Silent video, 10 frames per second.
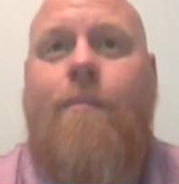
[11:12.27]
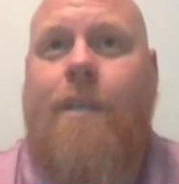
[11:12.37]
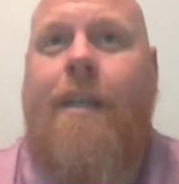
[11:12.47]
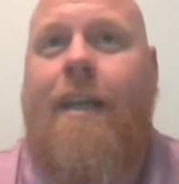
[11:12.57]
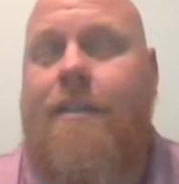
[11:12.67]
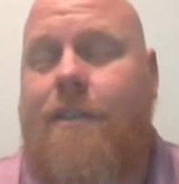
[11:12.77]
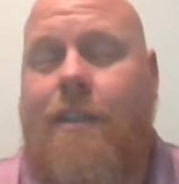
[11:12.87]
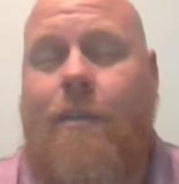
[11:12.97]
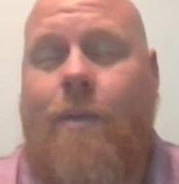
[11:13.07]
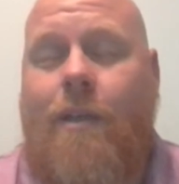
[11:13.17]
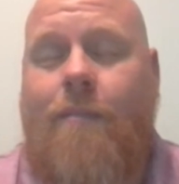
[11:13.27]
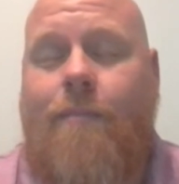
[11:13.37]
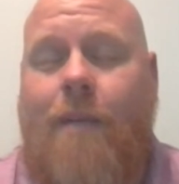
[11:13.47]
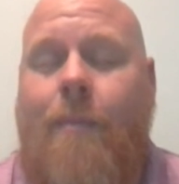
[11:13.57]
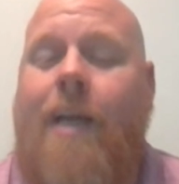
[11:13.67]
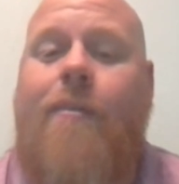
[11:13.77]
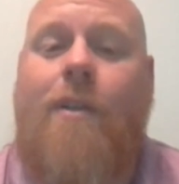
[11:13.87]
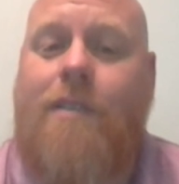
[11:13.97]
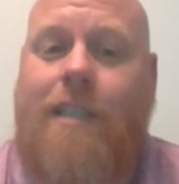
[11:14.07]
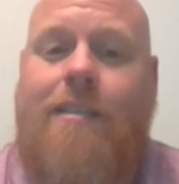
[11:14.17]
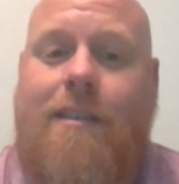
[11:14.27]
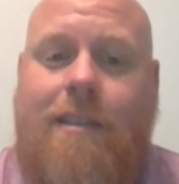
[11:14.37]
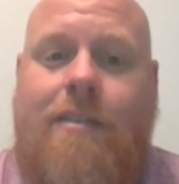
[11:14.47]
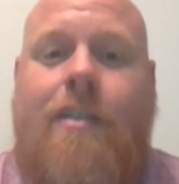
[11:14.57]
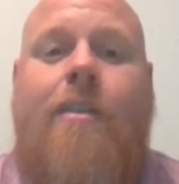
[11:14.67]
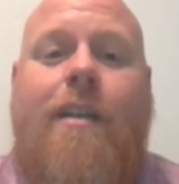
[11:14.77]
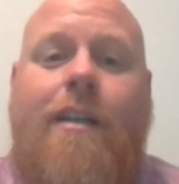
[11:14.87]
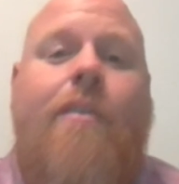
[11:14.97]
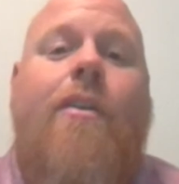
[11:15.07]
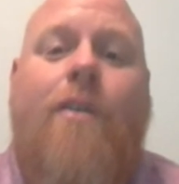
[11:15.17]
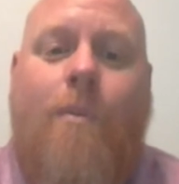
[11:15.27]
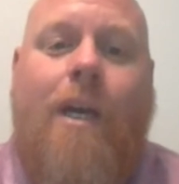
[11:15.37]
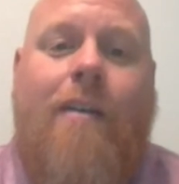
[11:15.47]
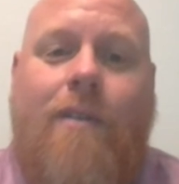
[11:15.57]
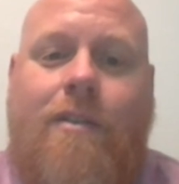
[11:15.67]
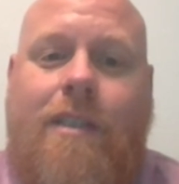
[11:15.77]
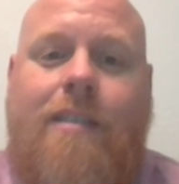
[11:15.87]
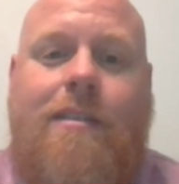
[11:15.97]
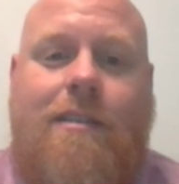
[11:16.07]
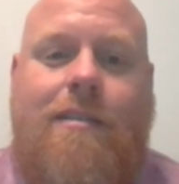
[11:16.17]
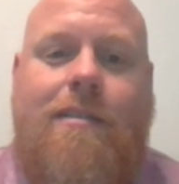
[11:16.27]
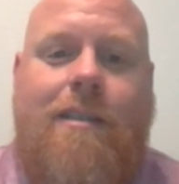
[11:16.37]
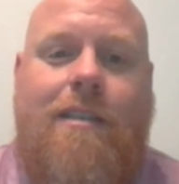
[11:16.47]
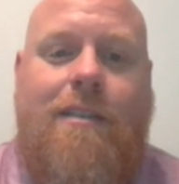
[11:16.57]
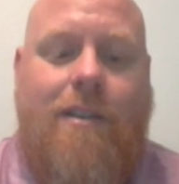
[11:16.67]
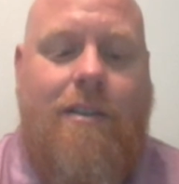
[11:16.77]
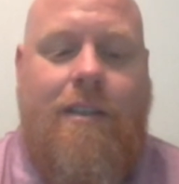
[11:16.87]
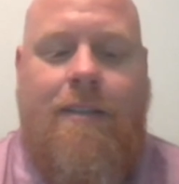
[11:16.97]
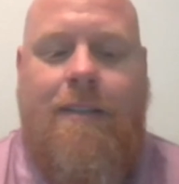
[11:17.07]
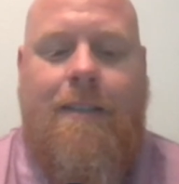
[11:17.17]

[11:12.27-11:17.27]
the next year when a backflow test isn't turned in or a new backflow test is turned in.